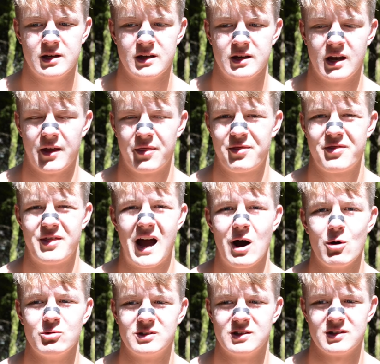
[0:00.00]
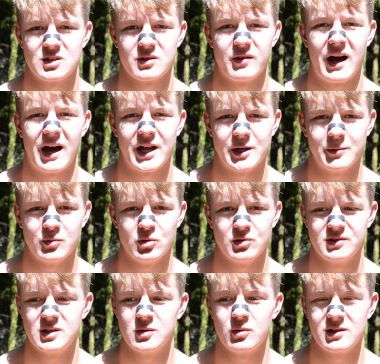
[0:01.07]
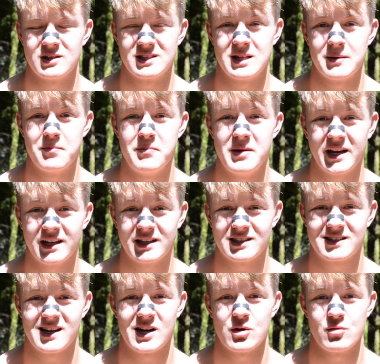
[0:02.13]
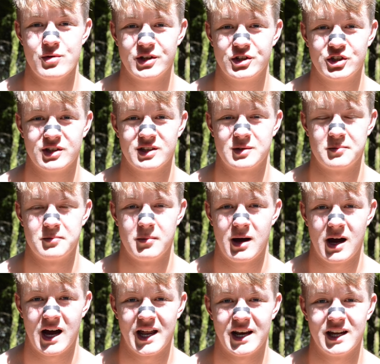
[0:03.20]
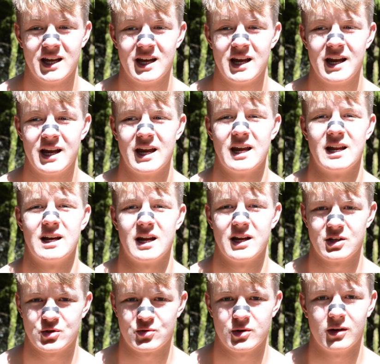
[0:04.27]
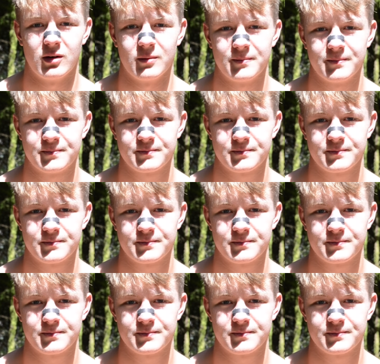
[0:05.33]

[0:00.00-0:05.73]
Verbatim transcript: he had thousands of animals. He was the biggest and richest man in Israel.